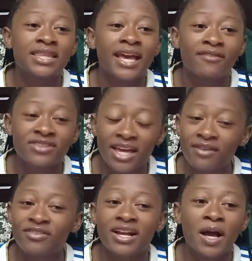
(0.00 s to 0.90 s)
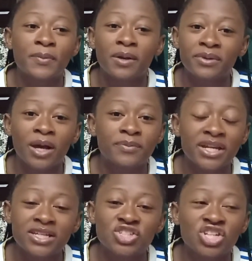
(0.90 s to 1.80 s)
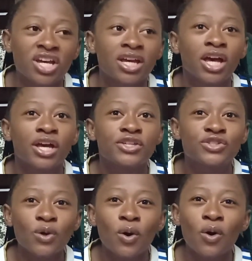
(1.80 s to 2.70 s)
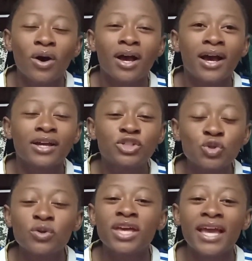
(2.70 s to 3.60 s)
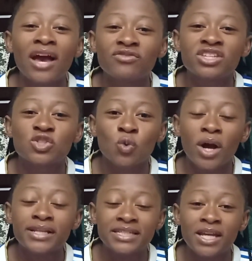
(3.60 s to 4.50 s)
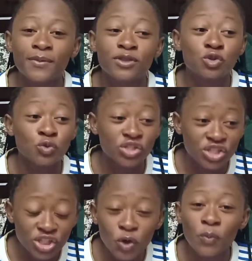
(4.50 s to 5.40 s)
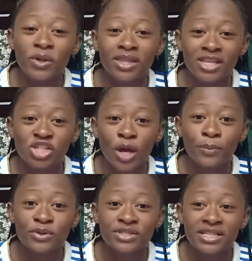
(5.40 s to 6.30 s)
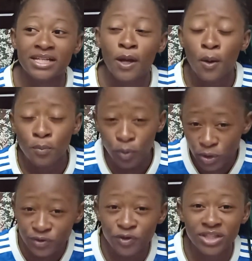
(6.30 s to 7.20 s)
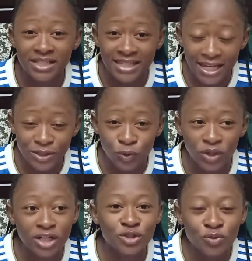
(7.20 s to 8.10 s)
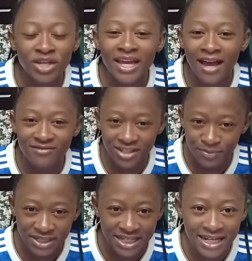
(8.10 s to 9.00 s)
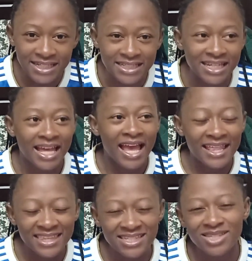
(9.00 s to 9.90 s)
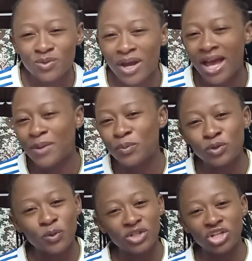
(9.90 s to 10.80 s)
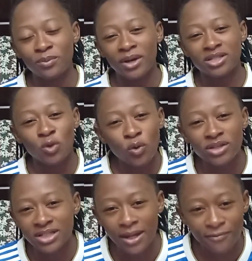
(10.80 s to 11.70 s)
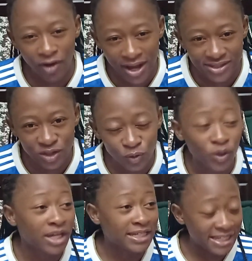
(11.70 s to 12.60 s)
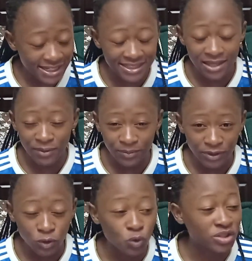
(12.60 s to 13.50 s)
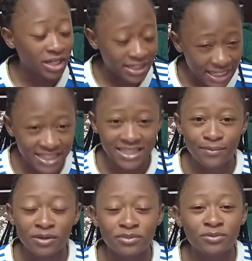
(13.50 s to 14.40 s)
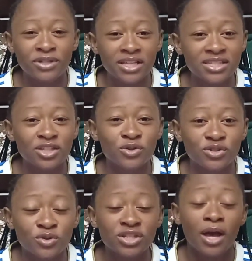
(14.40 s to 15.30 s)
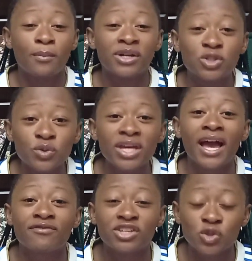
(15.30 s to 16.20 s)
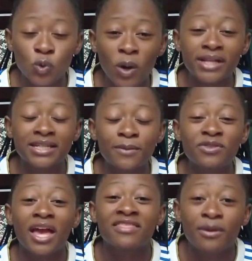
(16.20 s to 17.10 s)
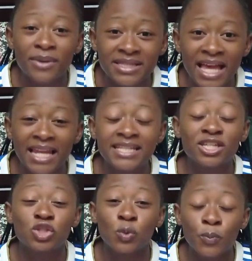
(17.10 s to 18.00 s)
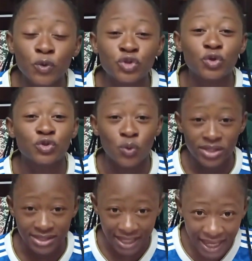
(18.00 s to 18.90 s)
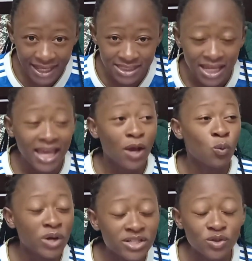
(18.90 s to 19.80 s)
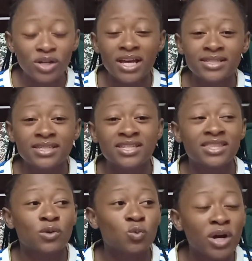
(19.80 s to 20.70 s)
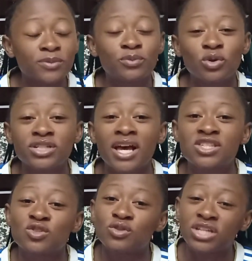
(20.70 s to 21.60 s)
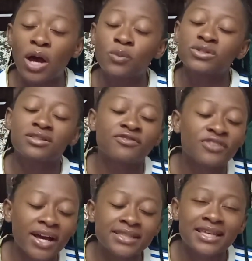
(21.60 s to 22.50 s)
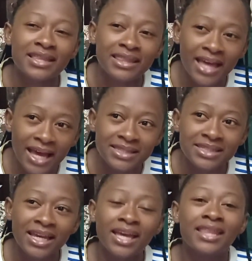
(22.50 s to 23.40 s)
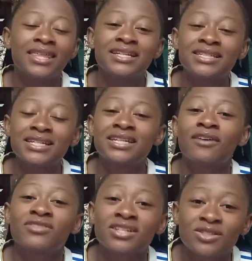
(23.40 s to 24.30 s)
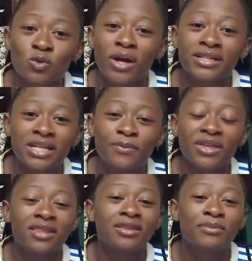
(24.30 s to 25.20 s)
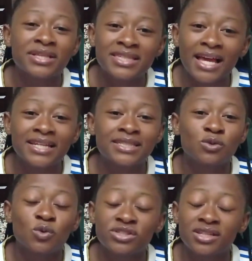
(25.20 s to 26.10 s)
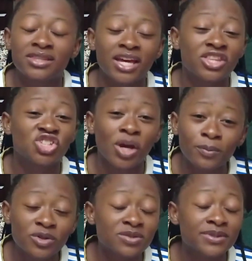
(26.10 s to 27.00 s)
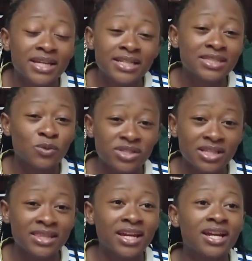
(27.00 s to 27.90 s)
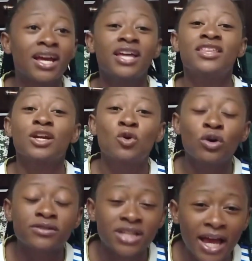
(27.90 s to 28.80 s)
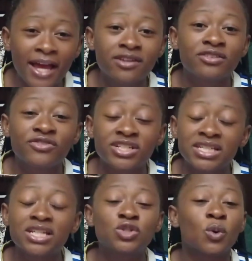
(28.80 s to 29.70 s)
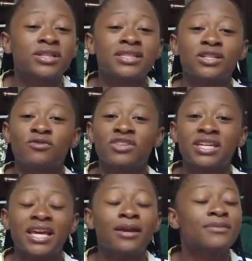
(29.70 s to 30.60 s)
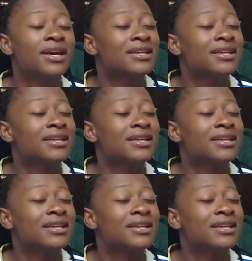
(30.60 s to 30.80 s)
They have the FA Cup coming up next year. So, do they have the squad depth to still be in the Champions League, push for the title? Like, do they have that mentality? And this is where I put question marks all the time for Arsenal. Yes, they may be good. Yes, they may be getting the results. But do they have the squad depth and the mentality to push on towards the end? We saw last season that what brought Arsenal down was the fact that they didn't have the squad depth and the mentality wasn't there. The champions' mentality wasn't there. They got tired and fatigued towards the end of the game.